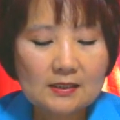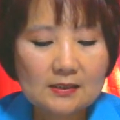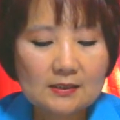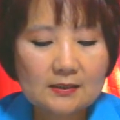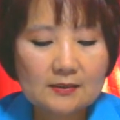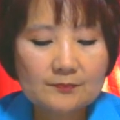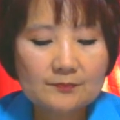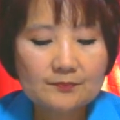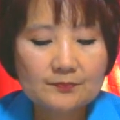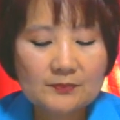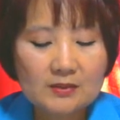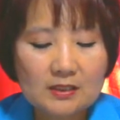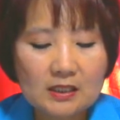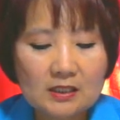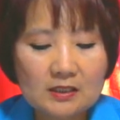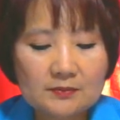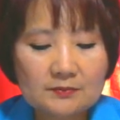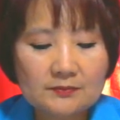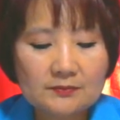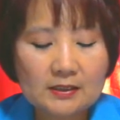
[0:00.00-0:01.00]
I
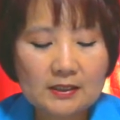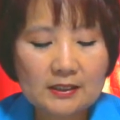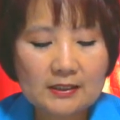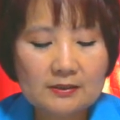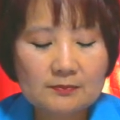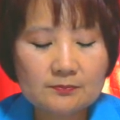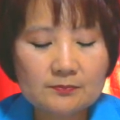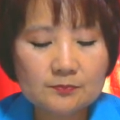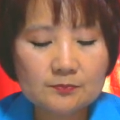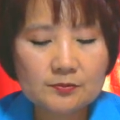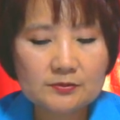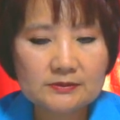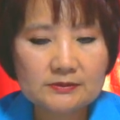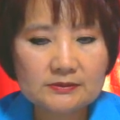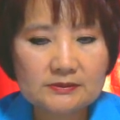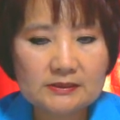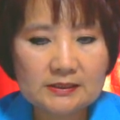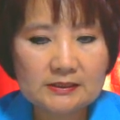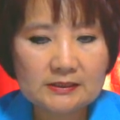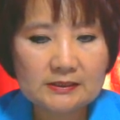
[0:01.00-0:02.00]
am
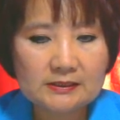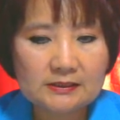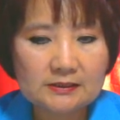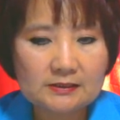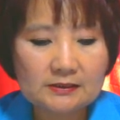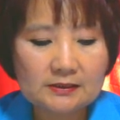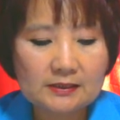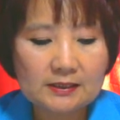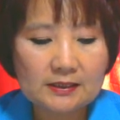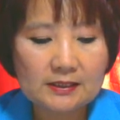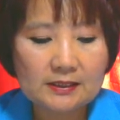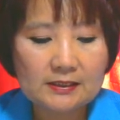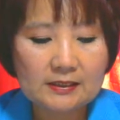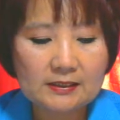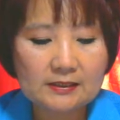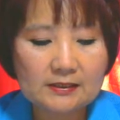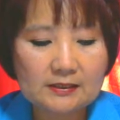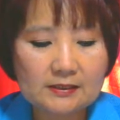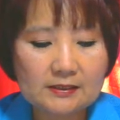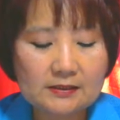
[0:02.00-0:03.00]
presenting
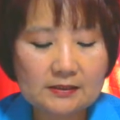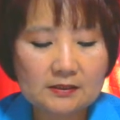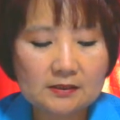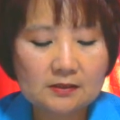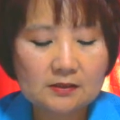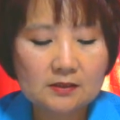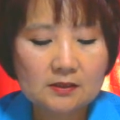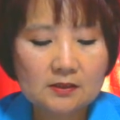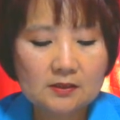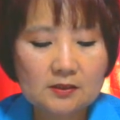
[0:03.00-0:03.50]
a